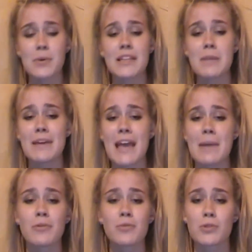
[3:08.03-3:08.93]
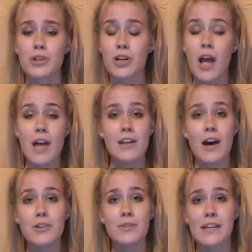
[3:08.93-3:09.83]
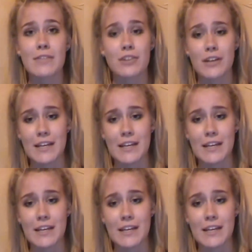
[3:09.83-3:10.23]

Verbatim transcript: quickly became a ruler not only of her